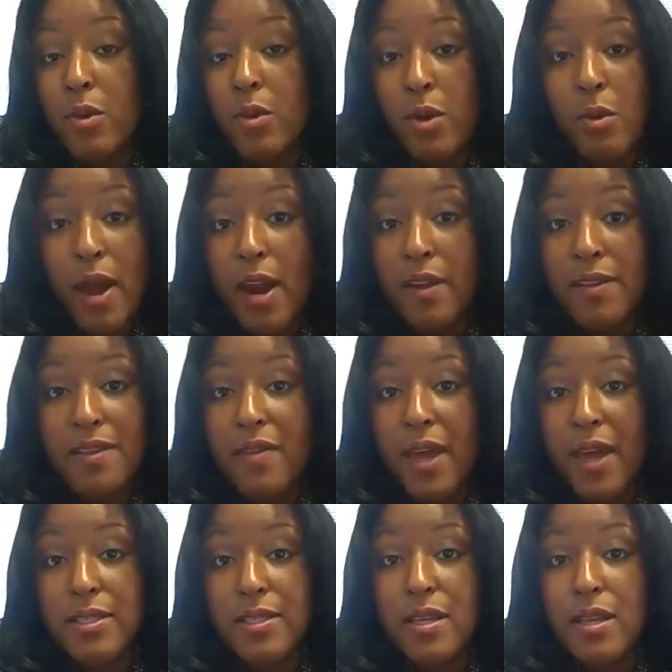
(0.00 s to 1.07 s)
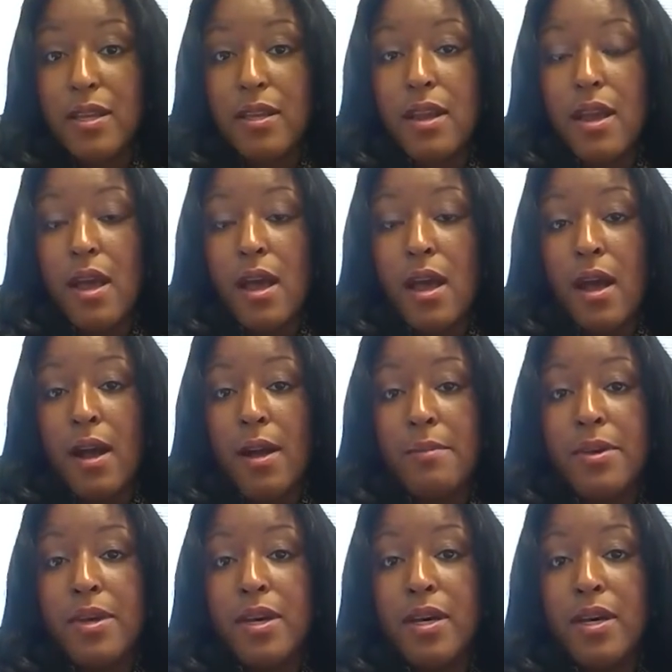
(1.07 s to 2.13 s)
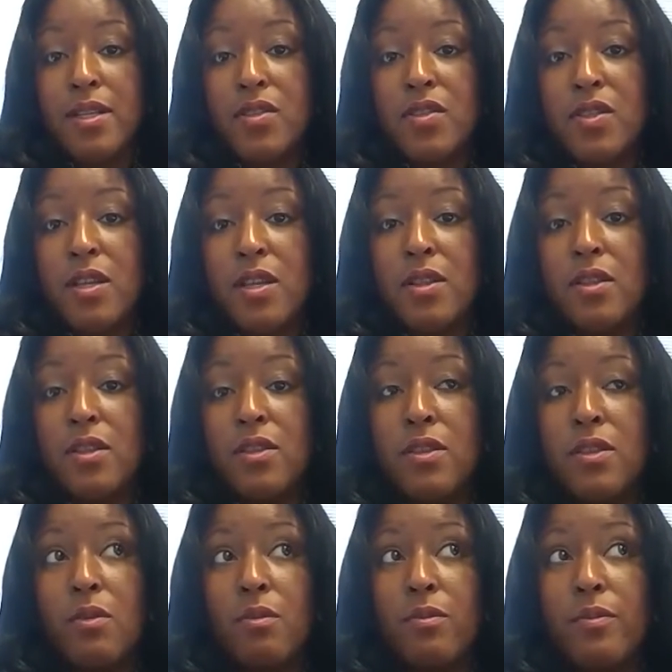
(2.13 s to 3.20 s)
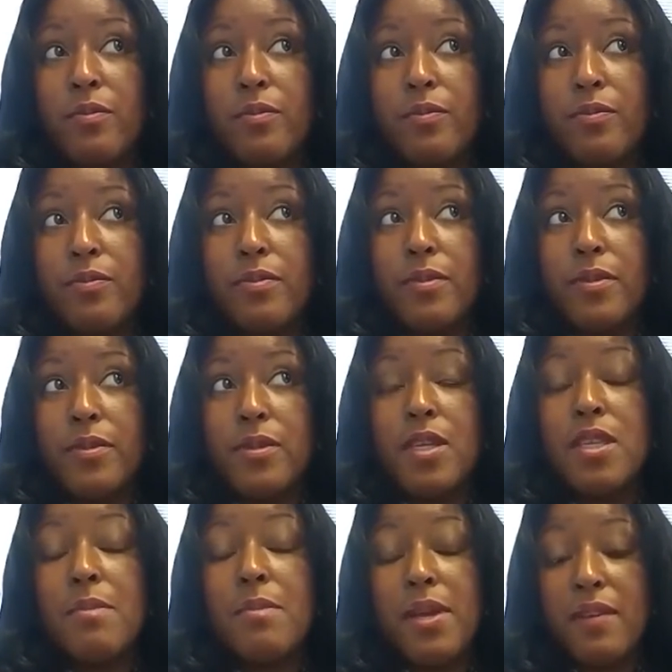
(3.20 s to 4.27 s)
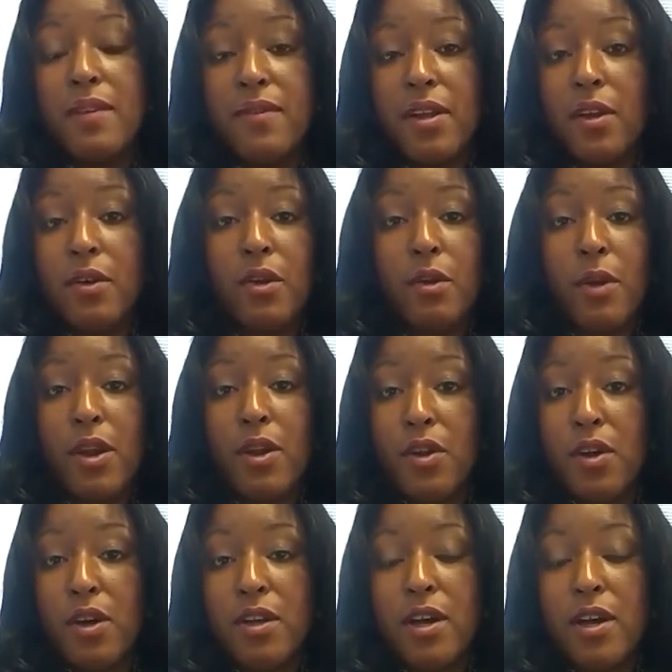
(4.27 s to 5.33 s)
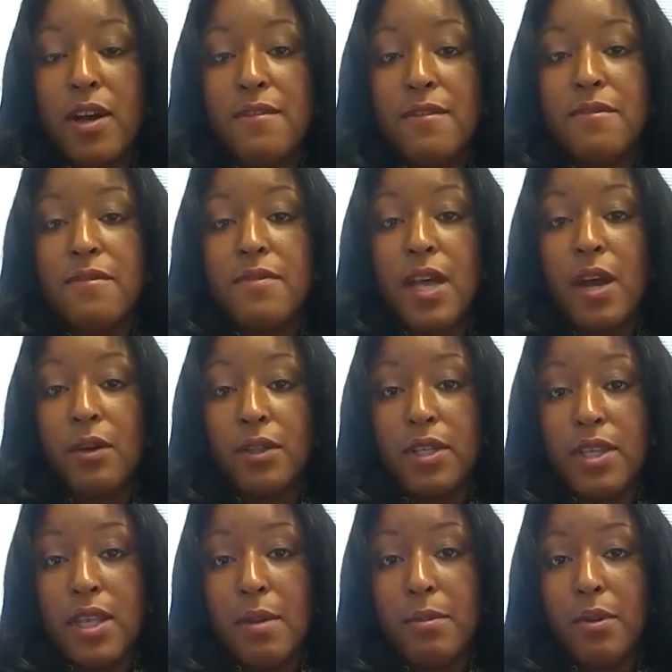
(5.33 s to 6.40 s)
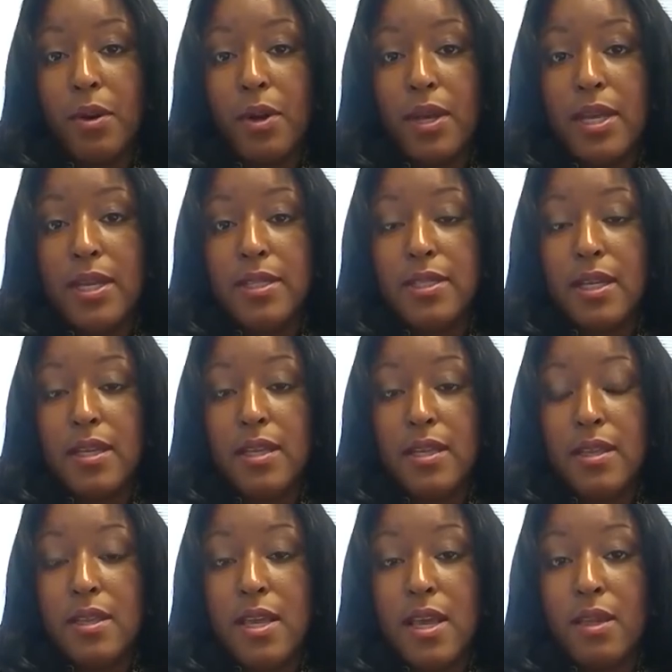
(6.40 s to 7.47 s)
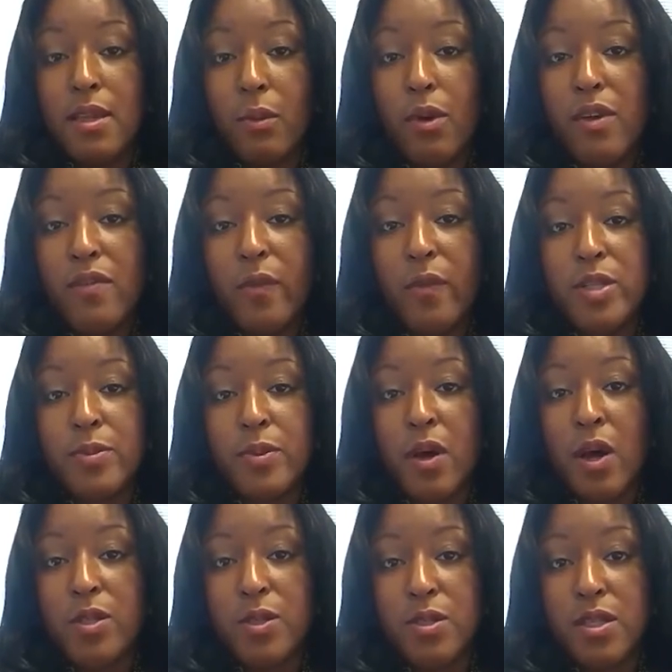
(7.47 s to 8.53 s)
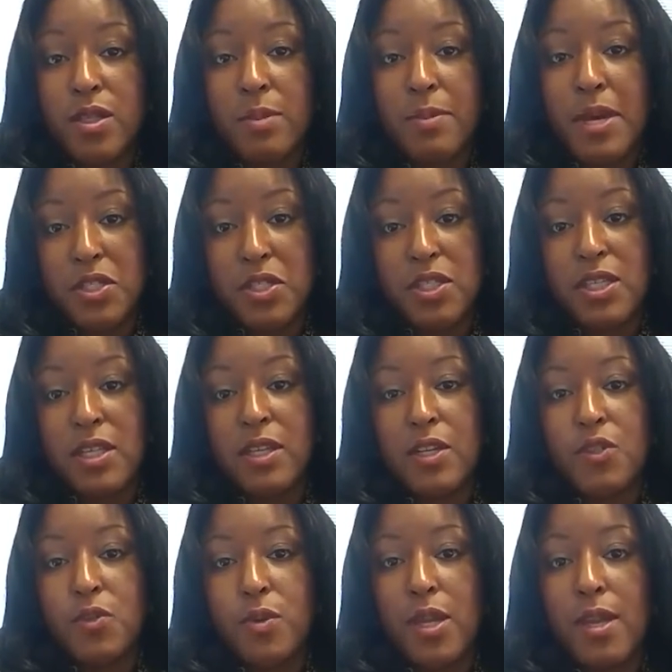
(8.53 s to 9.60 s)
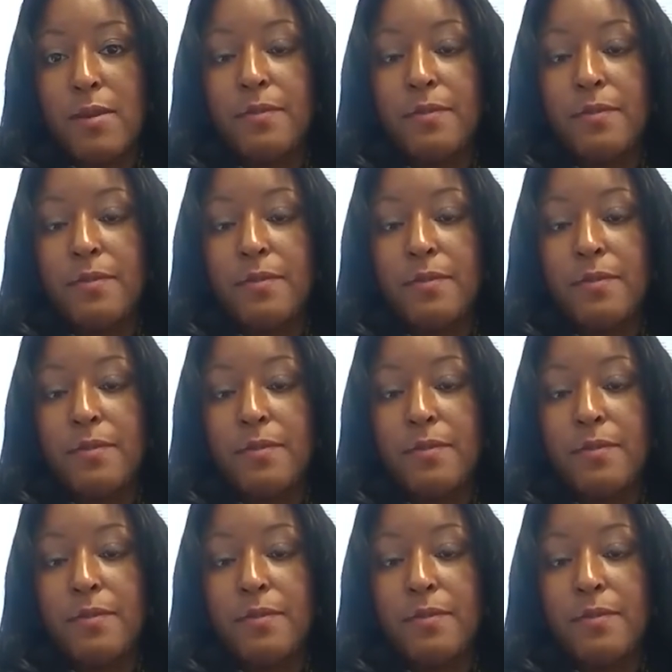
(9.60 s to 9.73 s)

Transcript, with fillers: require the vaccine um, because it's in the to the benefit or the greater good of not only the employees and the workforce, but also to the patients that they treat.